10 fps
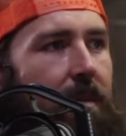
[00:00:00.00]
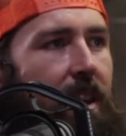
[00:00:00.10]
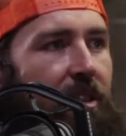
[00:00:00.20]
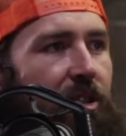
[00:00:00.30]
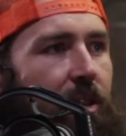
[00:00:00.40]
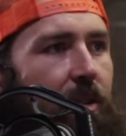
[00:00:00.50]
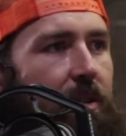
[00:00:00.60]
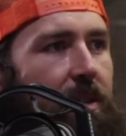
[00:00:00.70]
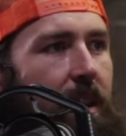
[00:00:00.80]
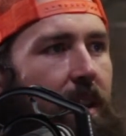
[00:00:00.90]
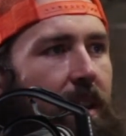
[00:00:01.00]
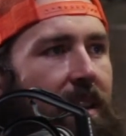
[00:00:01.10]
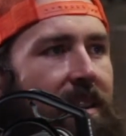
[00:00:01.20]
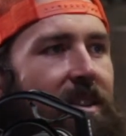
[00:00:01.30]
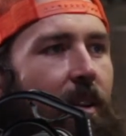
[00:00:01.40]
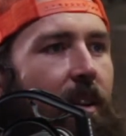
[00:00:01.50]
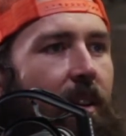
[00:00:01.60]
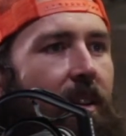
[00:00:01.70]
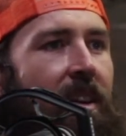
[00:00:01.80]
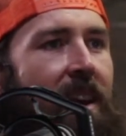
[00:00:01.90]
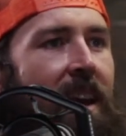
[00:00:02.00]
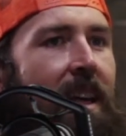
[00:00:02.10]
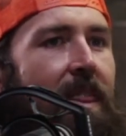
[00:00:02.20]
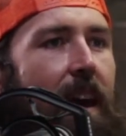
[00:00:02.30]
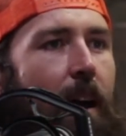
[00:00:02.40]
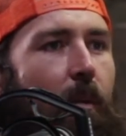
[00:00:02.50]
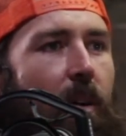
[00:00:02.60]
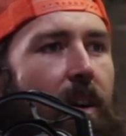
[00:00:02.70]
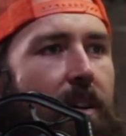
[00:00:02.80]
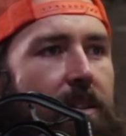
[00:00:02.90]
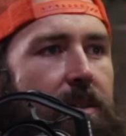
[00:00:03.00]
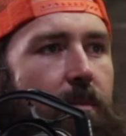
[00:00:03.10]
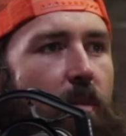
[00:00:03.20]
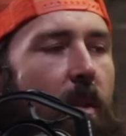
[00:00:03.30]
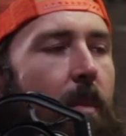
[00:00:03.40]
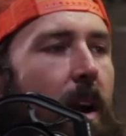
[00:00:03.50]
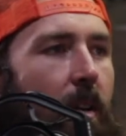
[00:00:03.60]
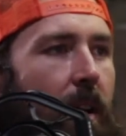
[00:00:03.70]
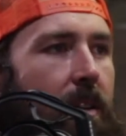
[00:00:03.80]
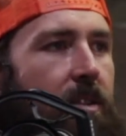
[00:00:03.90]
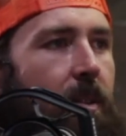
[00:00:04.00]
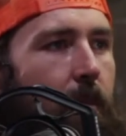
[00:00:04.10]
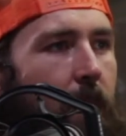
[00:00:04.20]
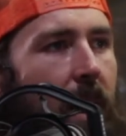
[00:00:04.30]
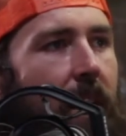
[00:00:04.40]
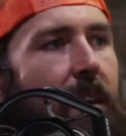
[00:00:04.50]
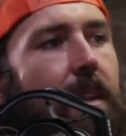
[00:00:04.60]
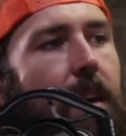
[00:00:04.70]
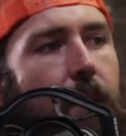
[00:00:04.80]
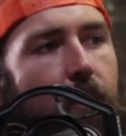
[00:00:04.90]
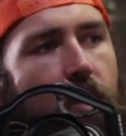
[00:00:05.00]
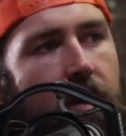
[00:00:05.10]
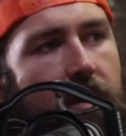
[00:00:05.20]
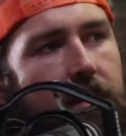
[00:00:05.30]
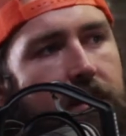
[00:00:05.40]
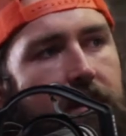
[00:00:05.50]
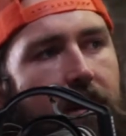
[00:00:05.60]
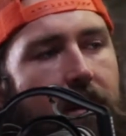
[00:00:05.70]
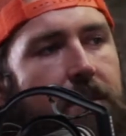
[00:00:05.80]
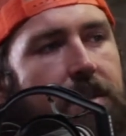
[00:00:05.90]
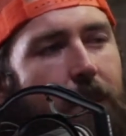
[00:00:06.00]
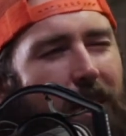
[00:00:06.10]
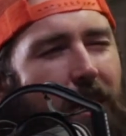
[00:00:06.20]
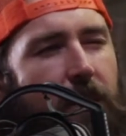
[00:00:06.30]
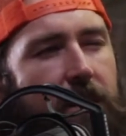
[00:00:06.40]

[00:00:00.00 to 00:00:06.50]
issues. And so that was more empowering to the mind than would some of the other